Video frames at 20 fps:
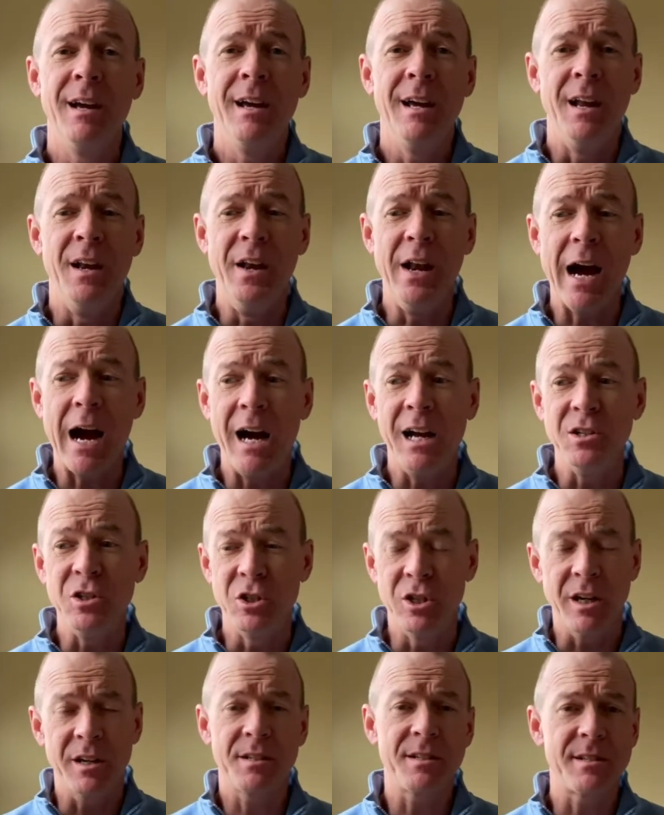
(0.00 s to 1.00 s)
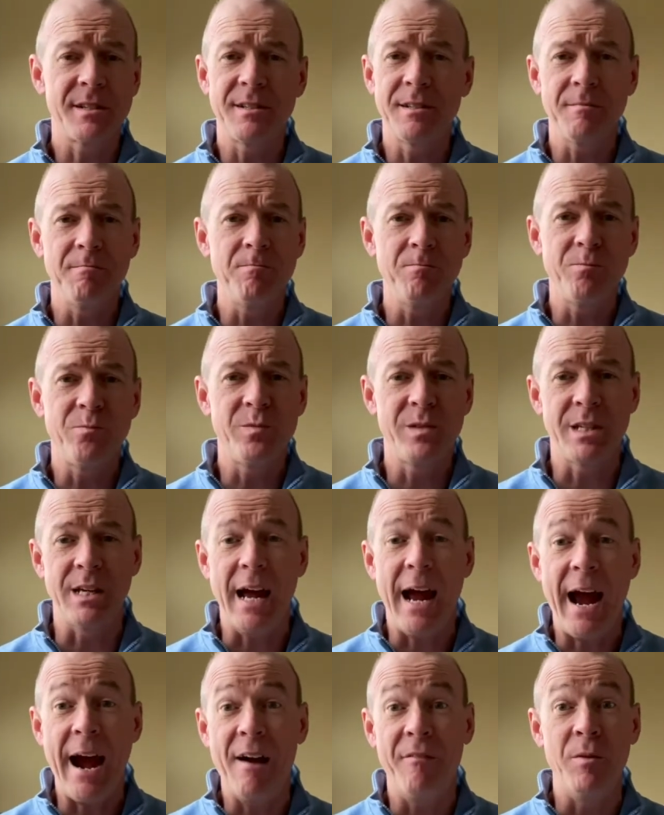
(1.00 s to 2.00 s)
not just to
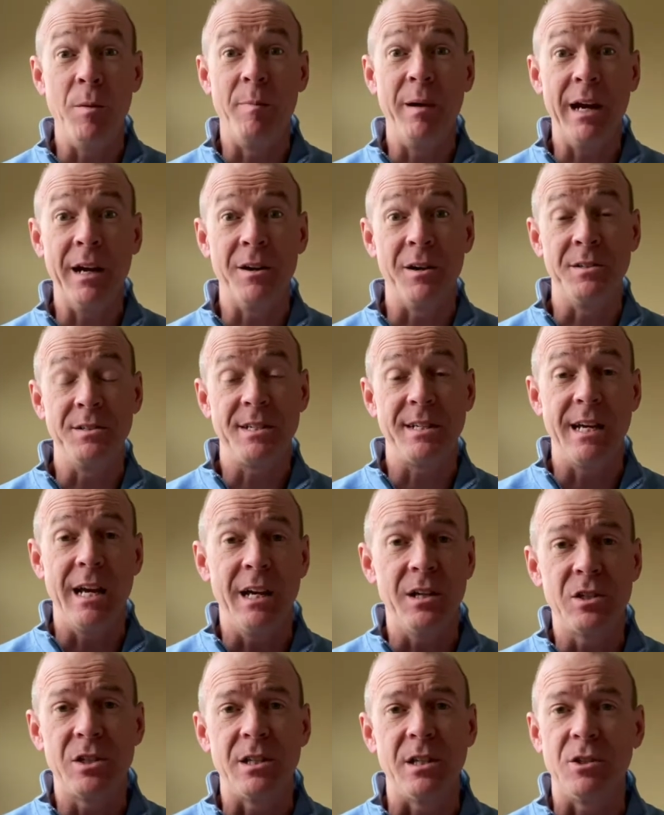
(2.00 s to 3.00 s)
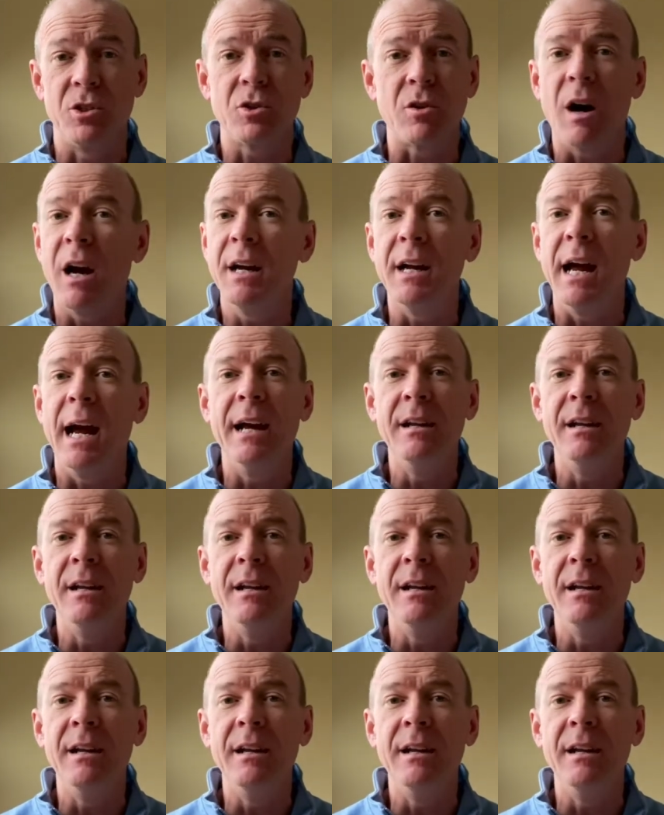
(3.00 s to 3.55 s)
have the band on stage to try to,